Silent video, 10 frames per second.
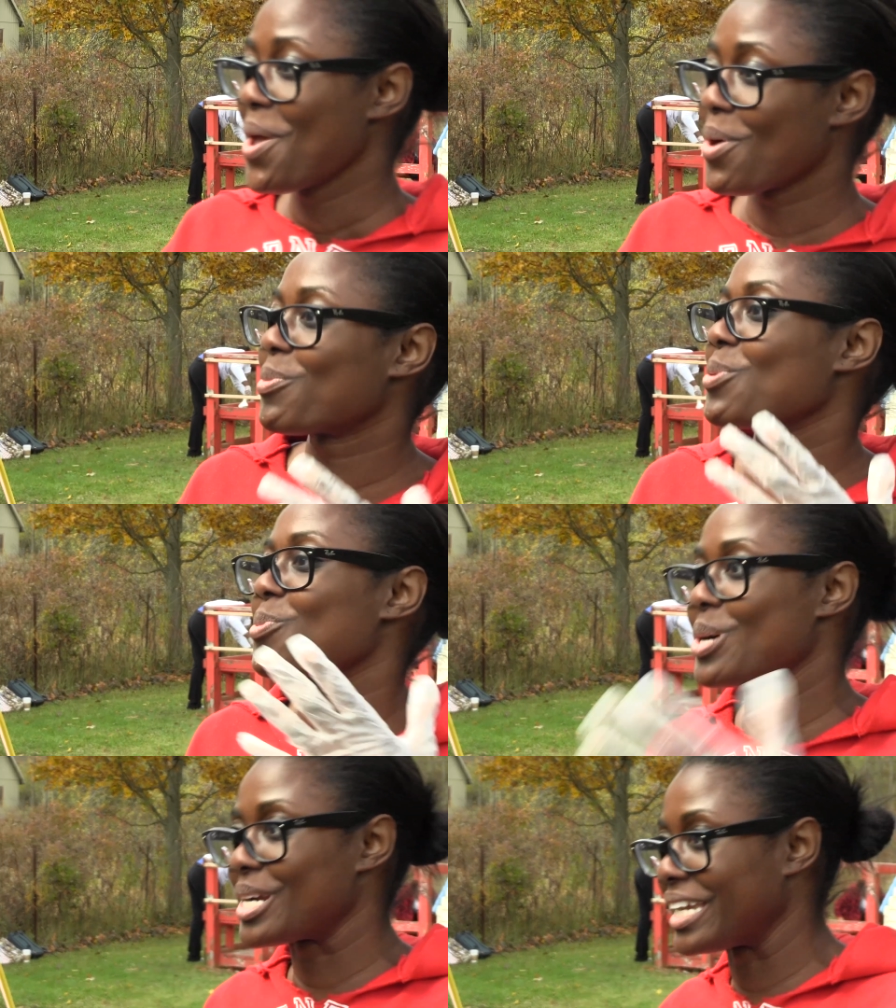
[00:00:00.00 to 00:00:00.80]
when we're
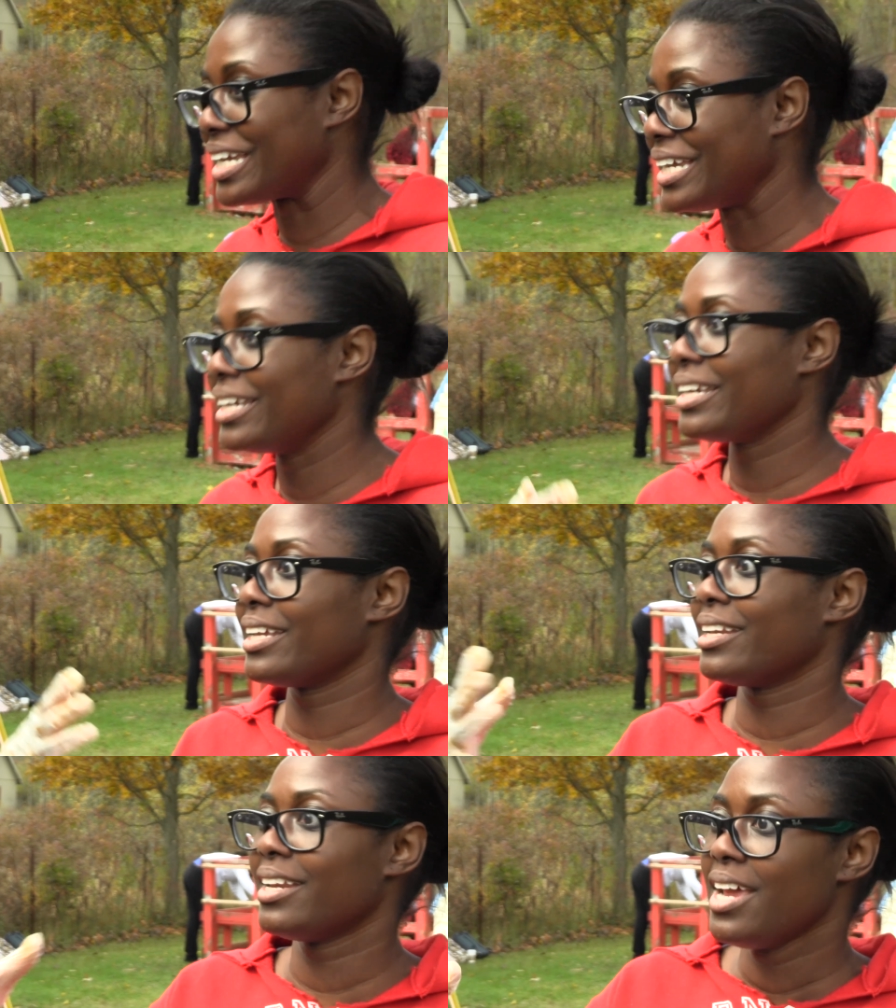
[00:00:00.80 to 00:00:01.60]
working
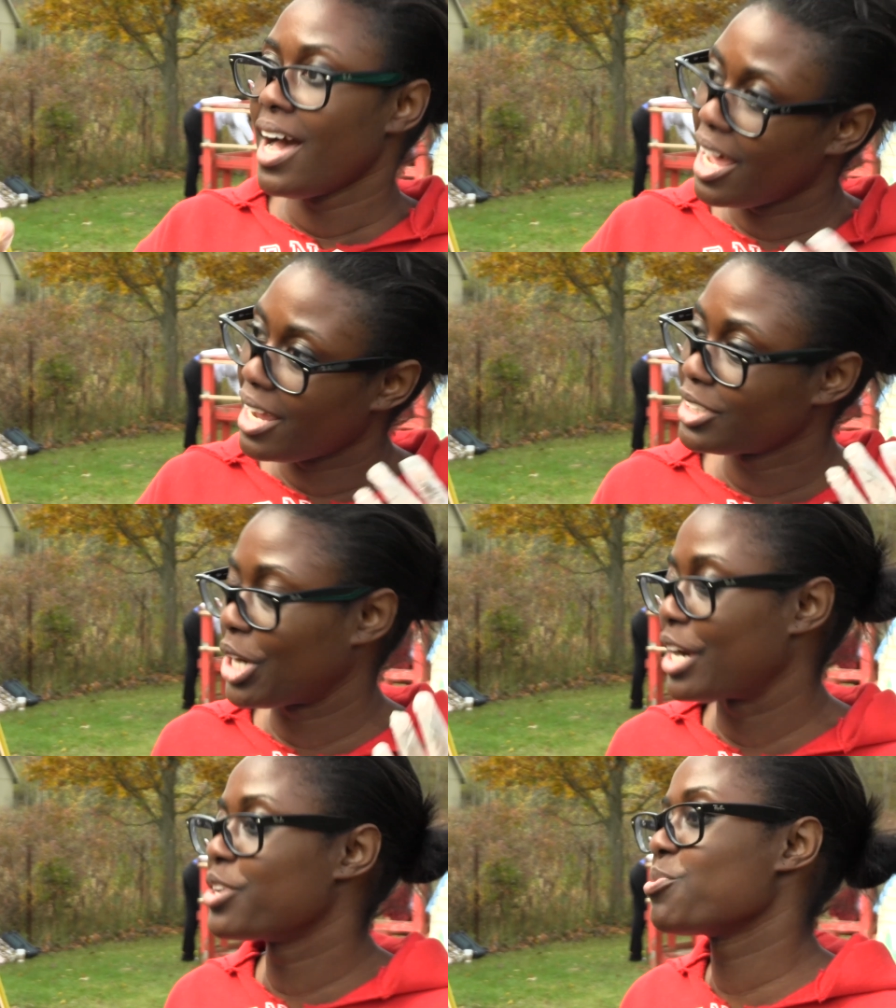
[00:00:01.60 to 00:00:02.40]
and uh,
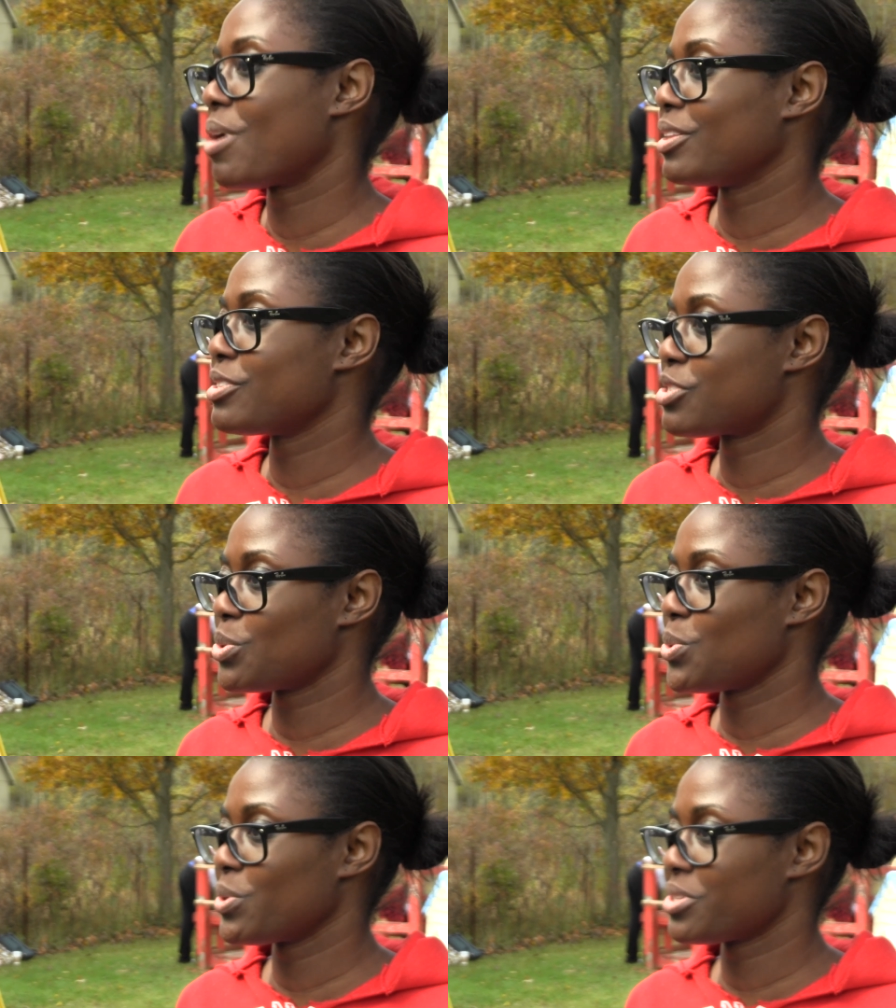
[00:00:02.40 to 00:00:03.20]
trying to do well in
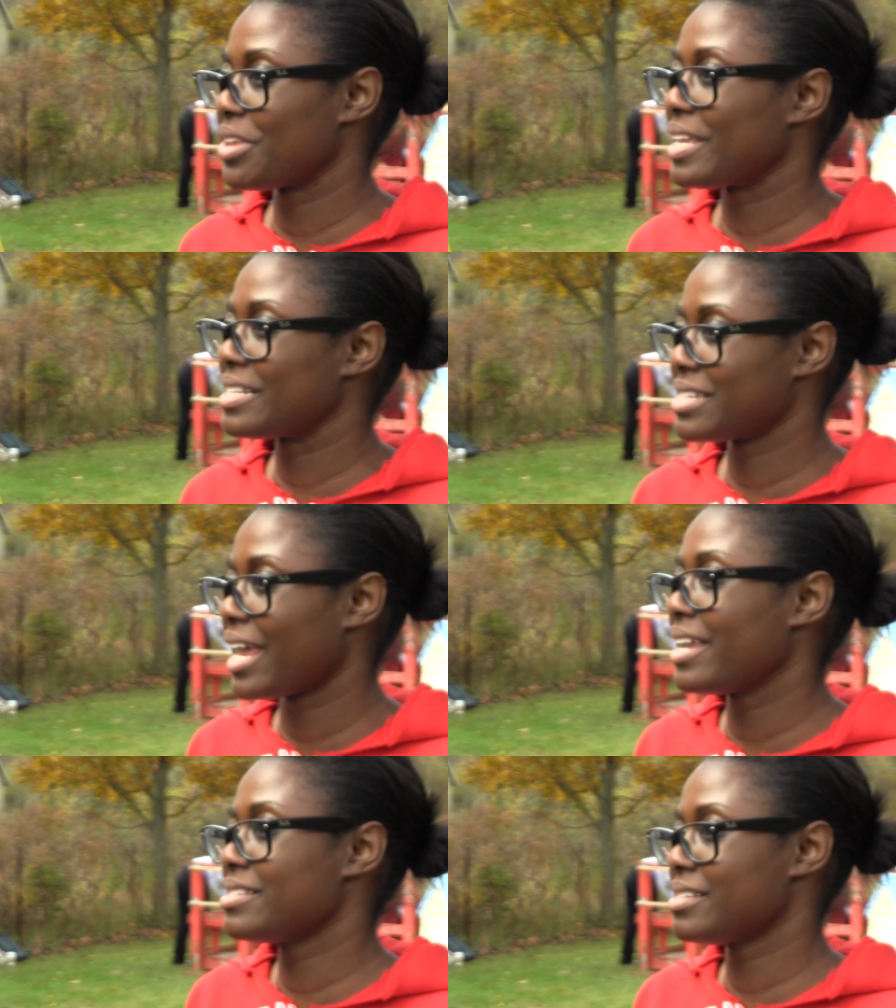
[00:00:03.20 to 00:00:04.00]
school. So I think it's
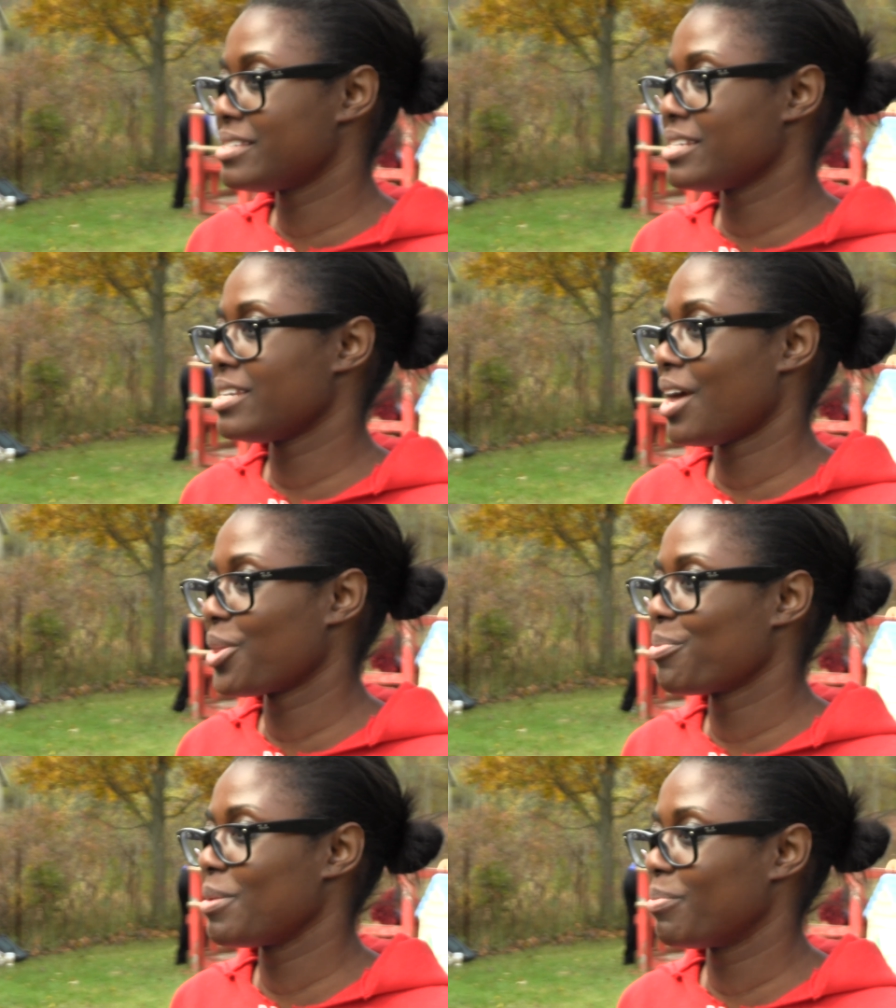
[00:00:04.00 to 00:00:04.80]
nice to see
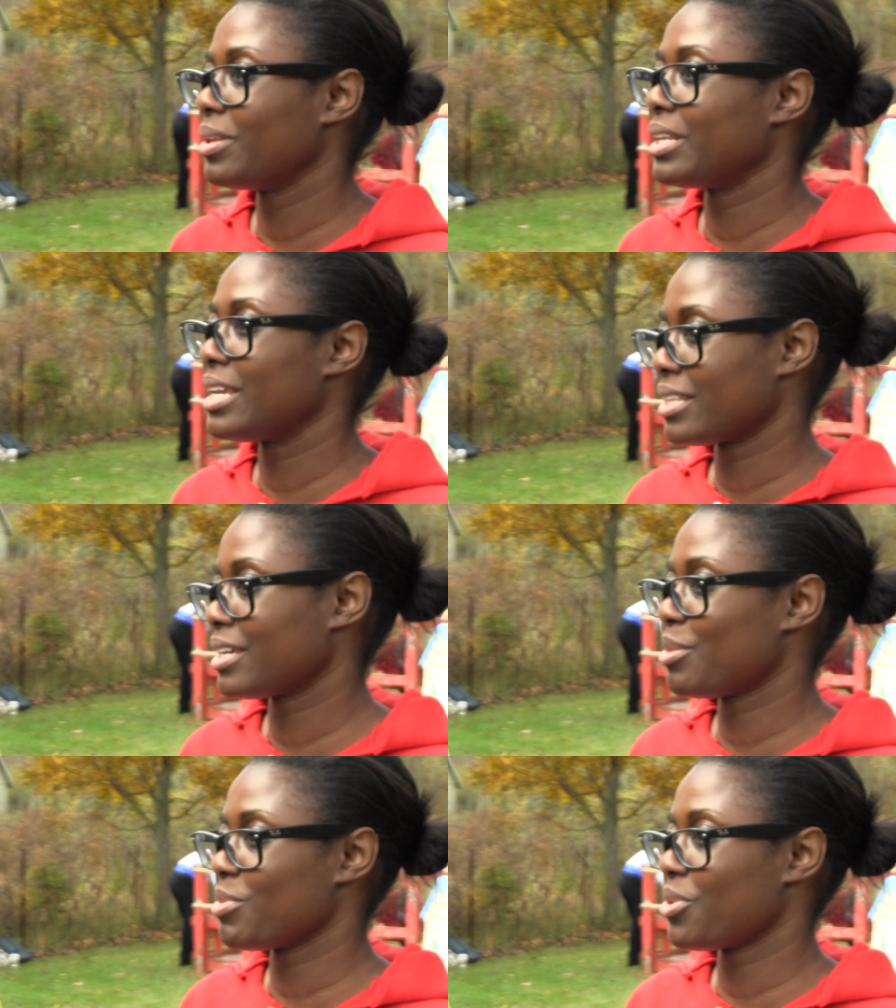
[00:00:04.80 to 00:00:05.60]
other people in the
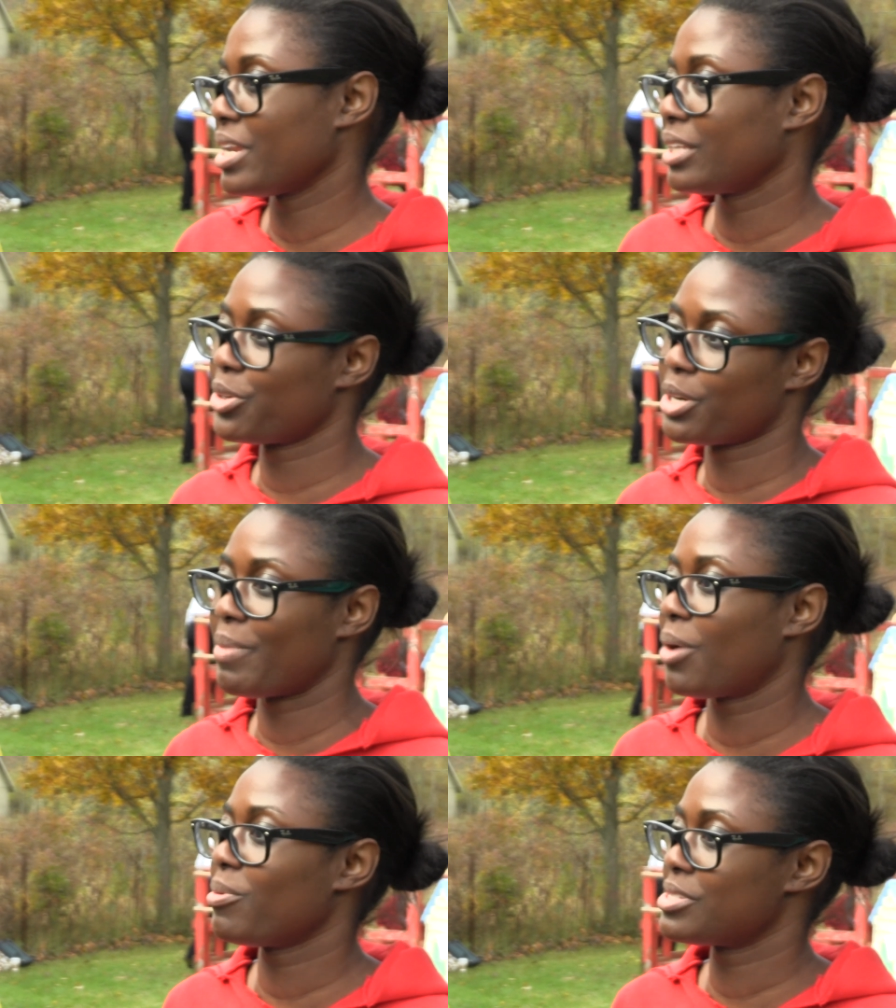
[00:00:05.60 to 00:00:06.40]
Ithaca community and learn
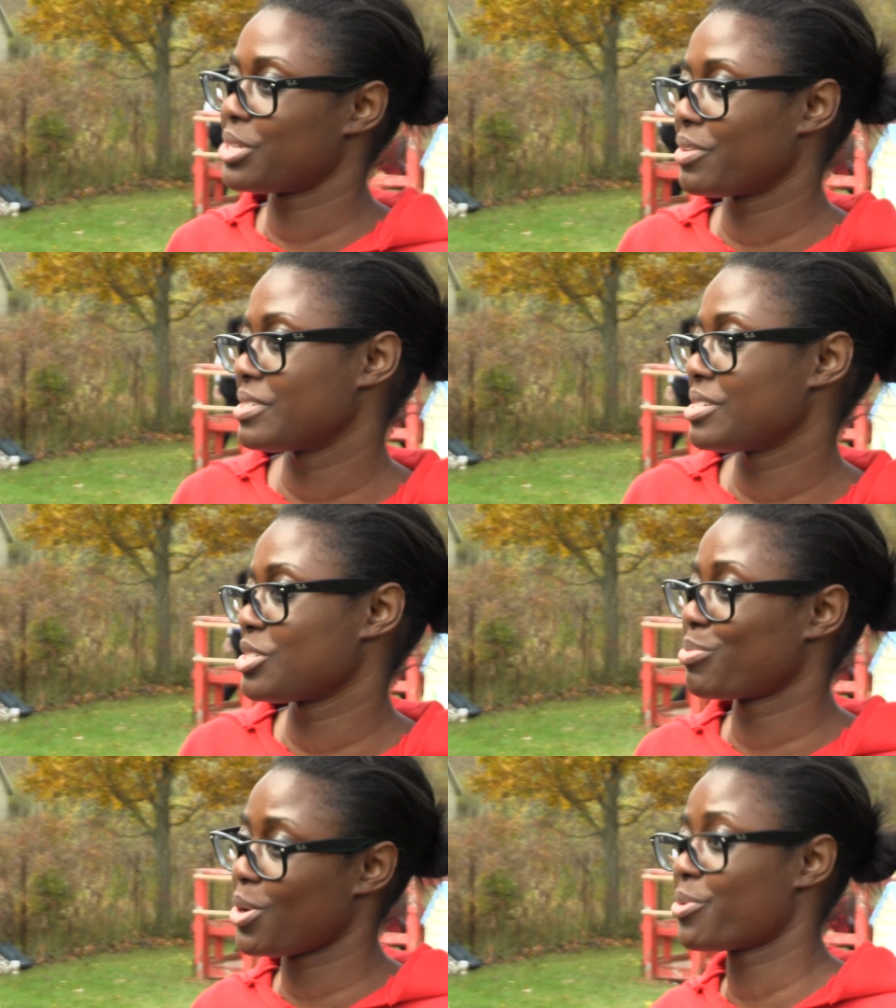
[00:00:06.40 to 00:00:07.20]
about what services
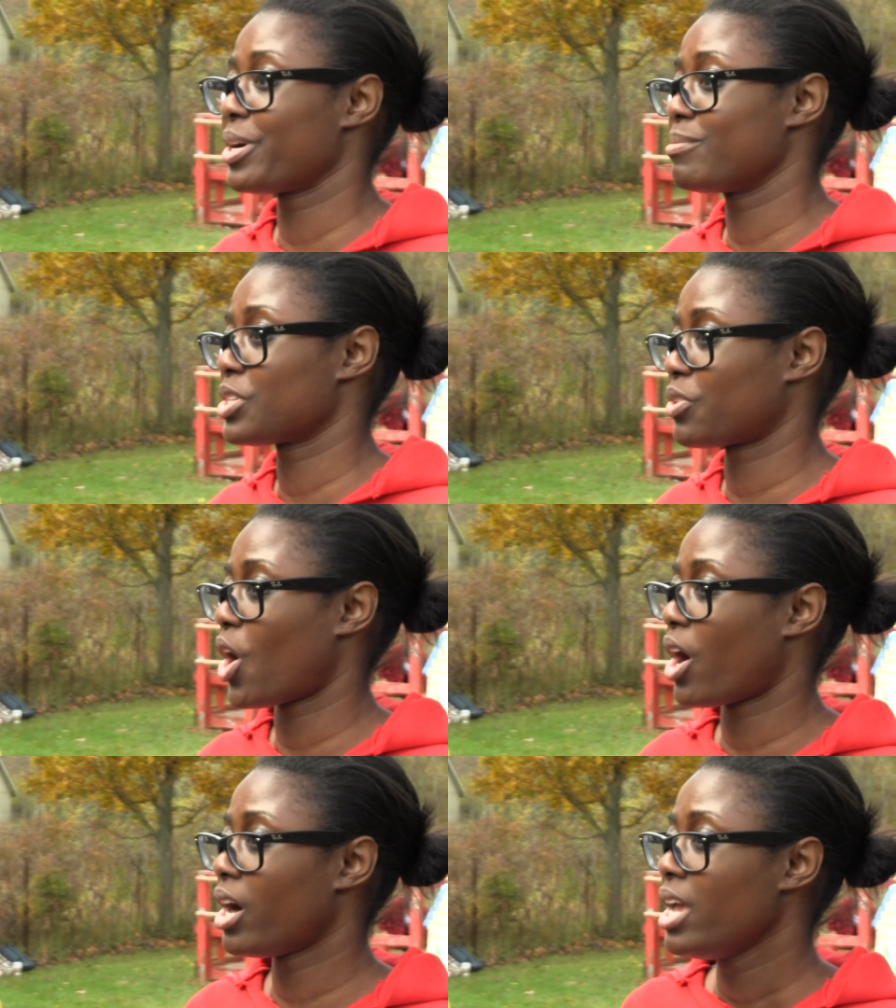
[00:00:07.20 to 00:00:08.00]
and programs there
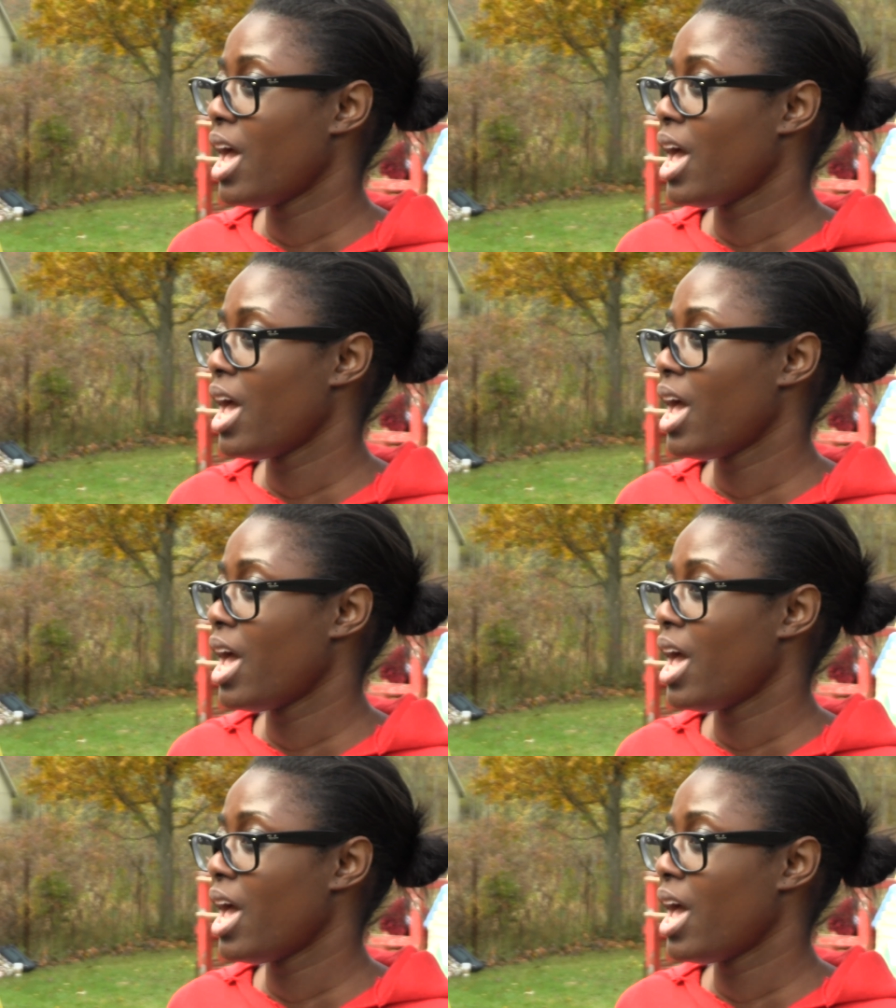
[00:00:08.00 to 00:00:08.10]
are.